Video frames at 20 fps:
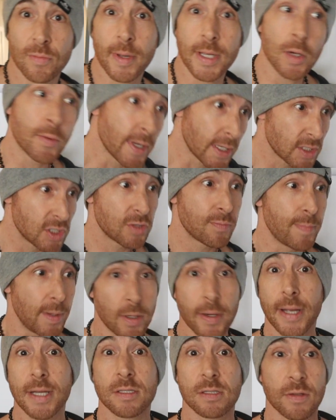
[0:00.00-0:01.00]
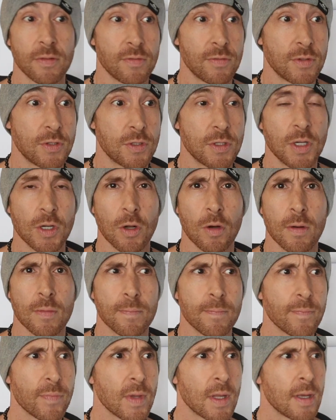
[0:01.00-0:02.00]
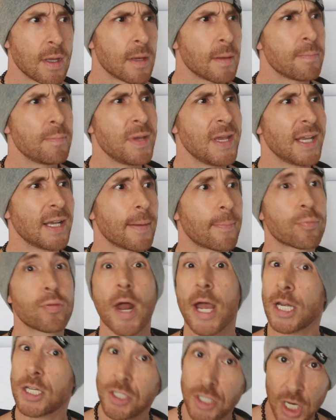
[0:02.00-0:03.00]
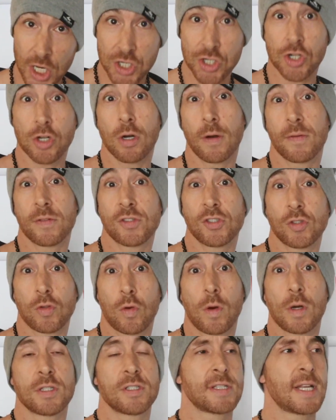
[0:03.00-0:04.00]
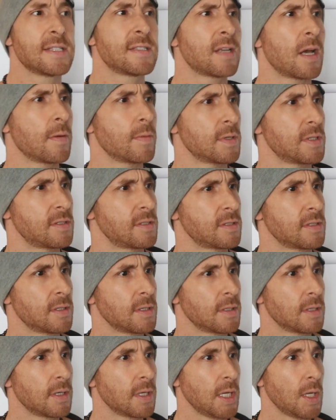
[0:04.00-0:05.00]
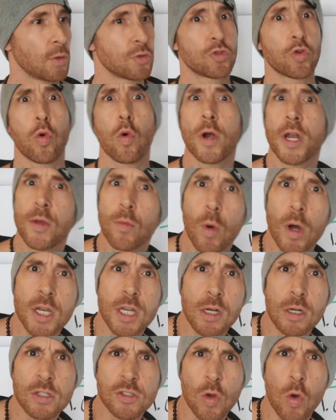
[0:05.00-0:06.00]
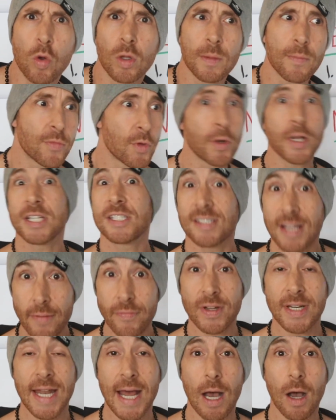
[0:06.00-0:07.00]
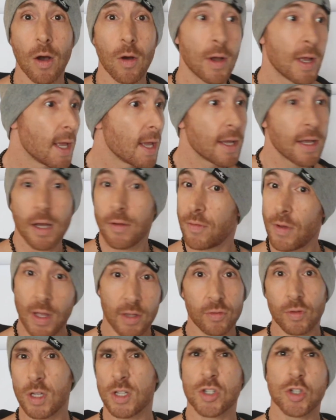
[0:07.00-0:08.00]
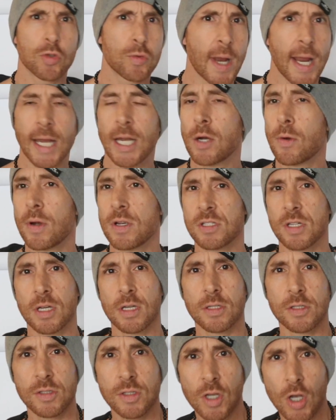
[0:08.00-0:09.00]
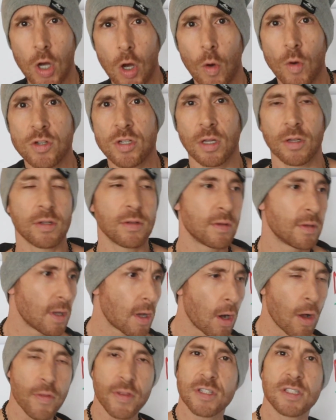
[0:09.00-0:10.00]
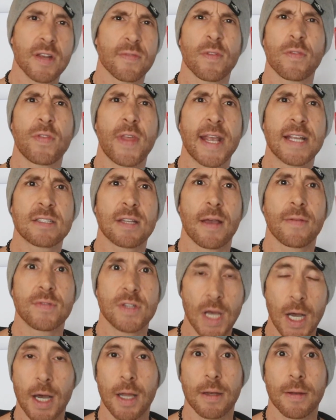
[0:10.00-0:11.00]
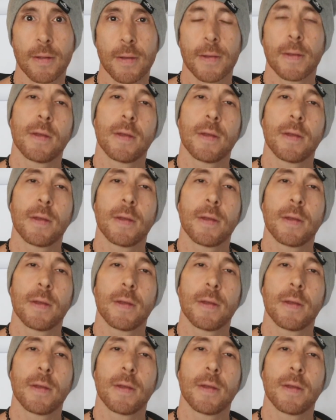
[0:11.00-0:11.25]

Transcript: from my own experience of, you know, being a practitioner of sorts since I was, you know, 21 years old. I'm 37 now, as a trainer, as a coach, and all these different things I've done.